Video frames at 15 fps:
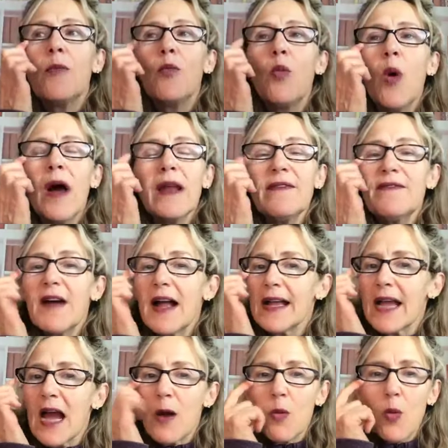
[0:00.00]
And what if
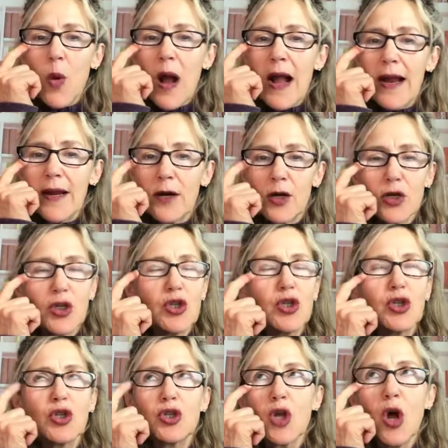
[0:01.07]
I got
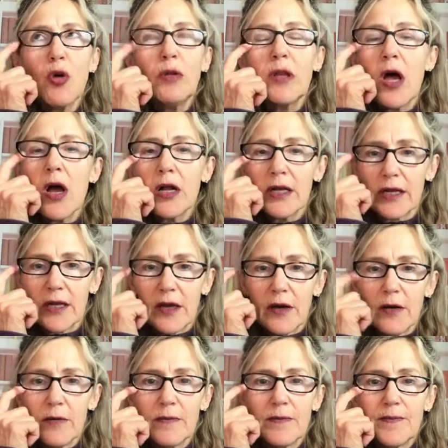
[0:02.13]
wired so long
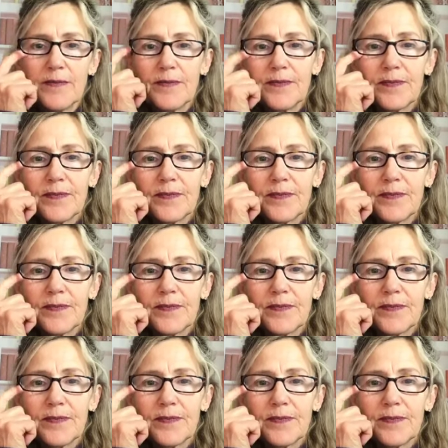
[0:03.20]
ago